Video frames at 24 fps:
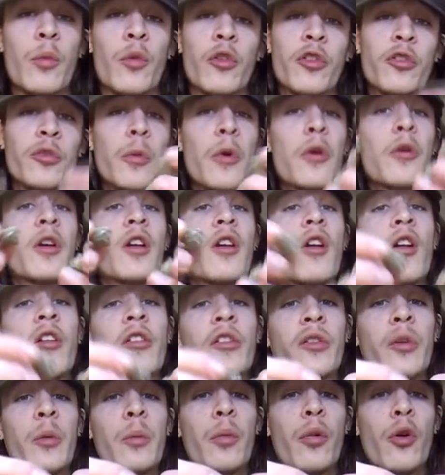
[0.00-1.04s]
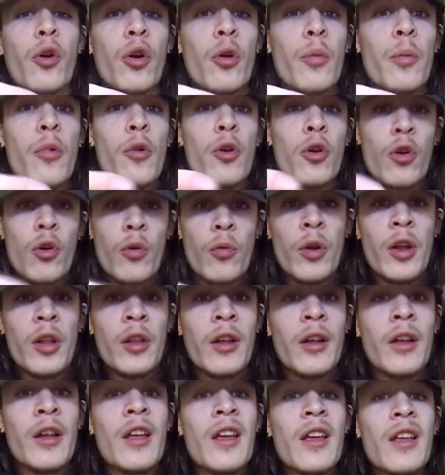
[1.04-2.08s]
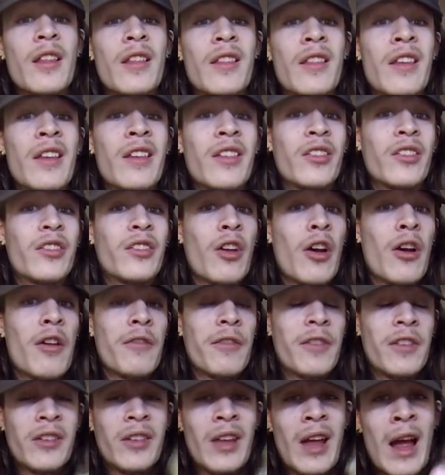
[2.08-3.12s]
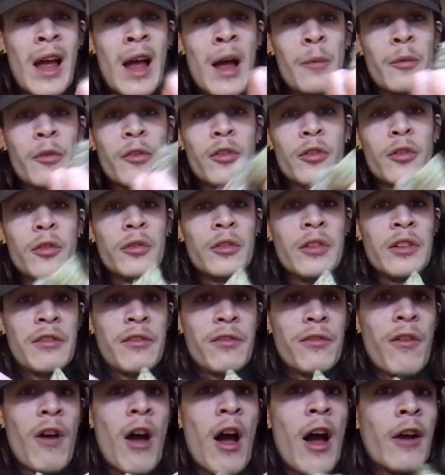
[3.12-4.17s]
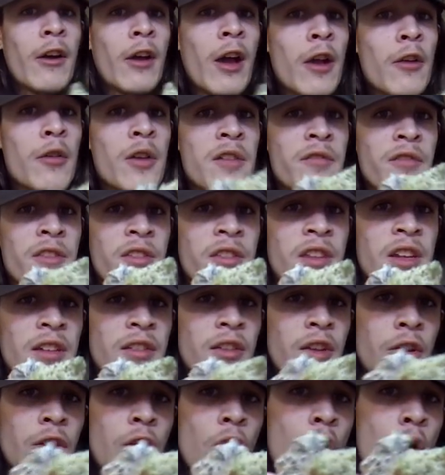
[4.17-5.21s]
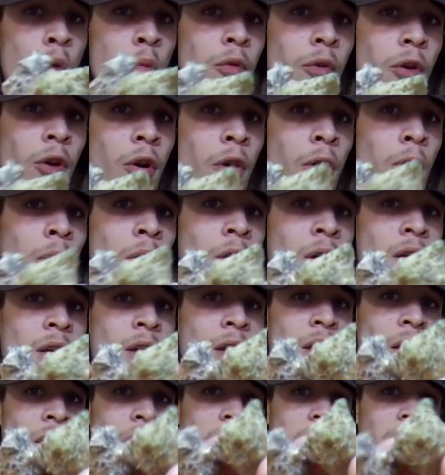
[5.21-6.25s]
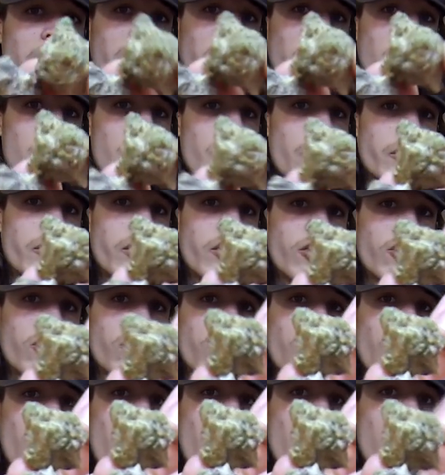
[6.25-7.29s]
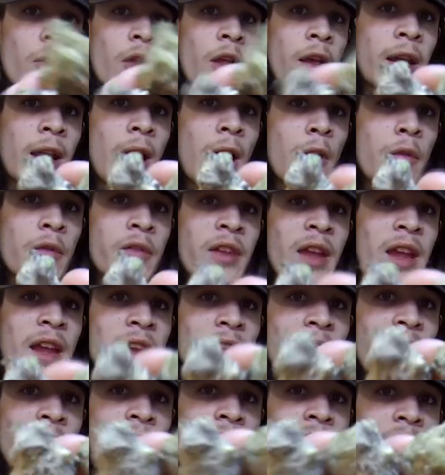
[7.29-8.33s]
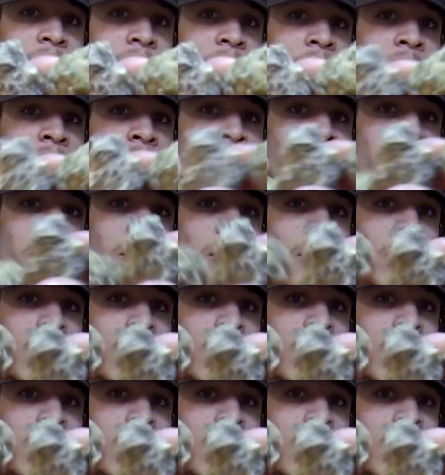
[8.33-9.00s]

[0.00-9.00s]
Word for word: We're smoking on some Purple Gorilla. This stuff is absolutely fire. I don't even think the GoPro is able to show like how dank this is.